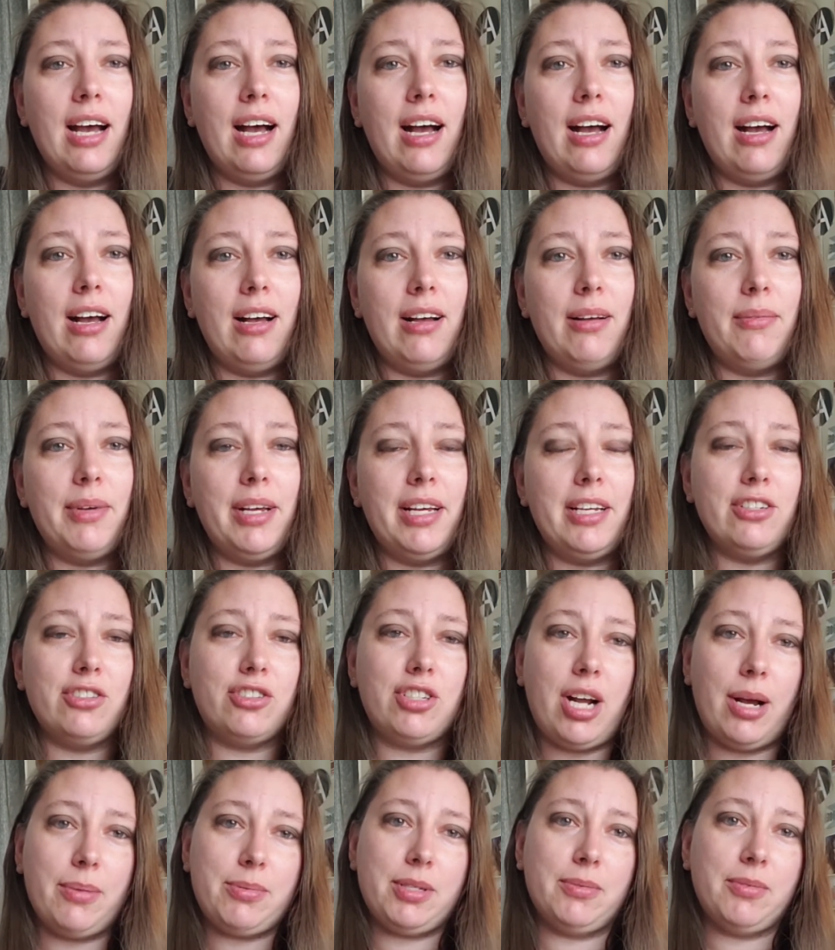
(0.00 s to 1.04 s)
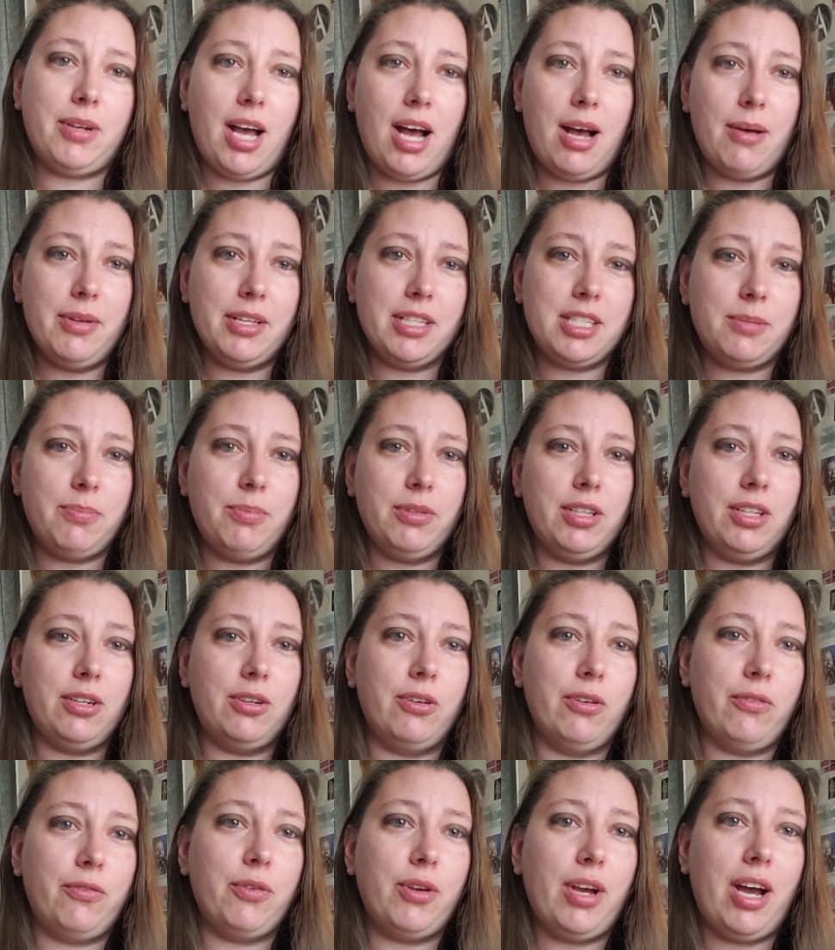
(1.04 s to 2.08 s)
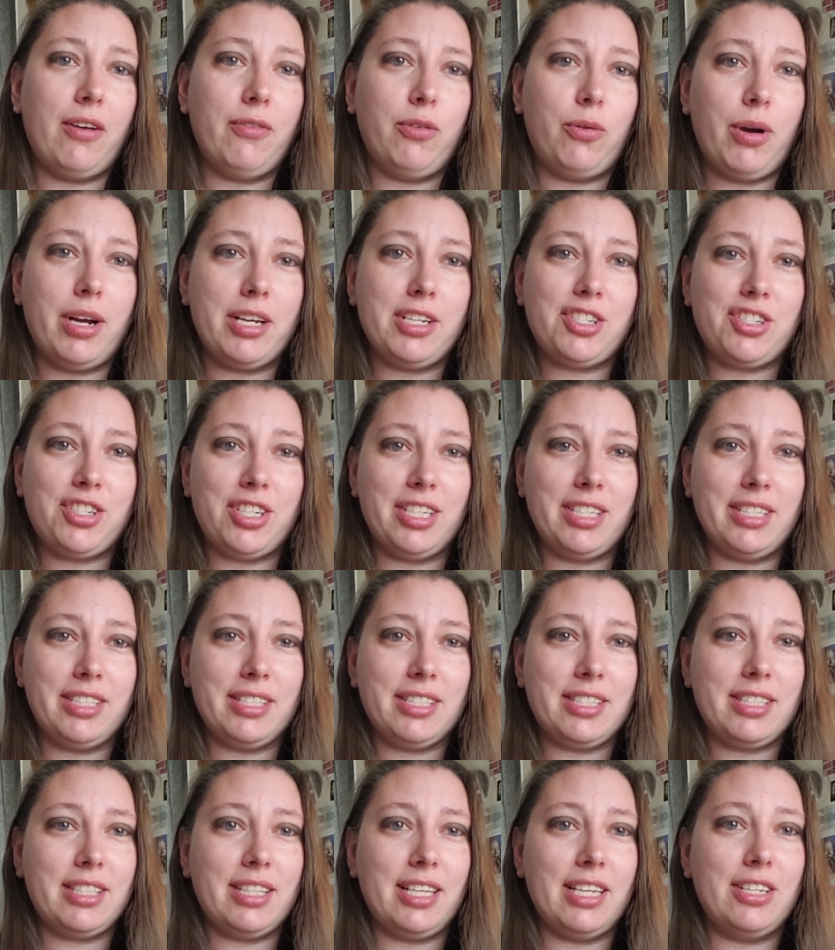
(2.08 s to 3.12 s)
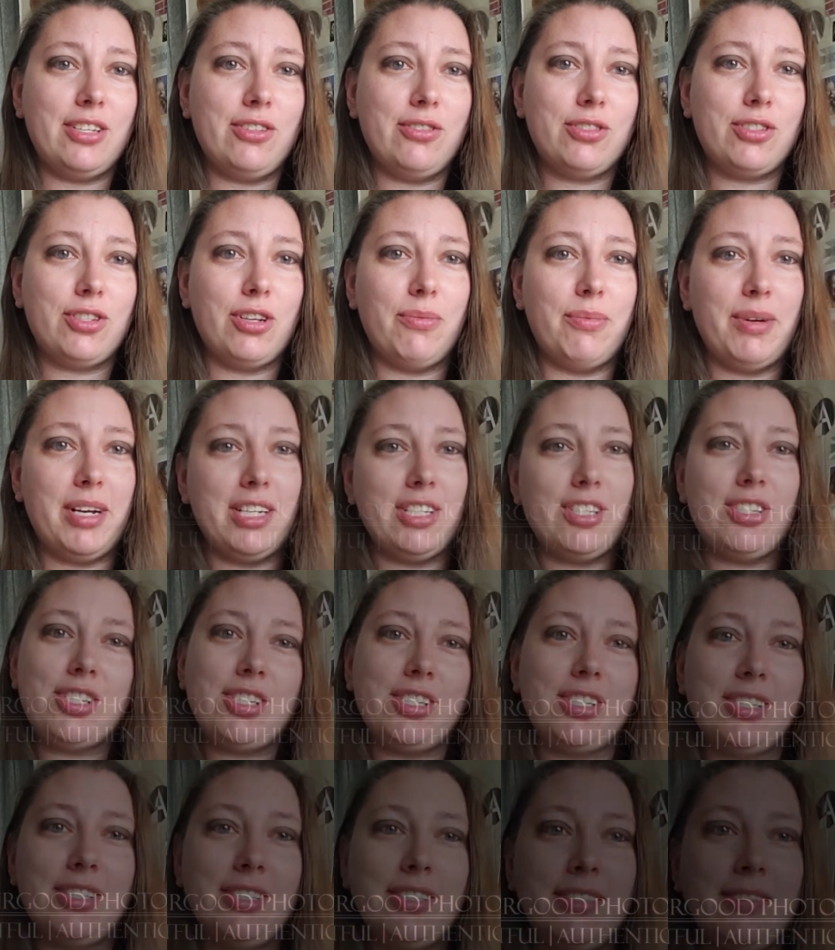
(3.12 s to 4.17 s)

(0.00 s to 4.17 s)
And drop some comments below if you have questions. Thank you so much.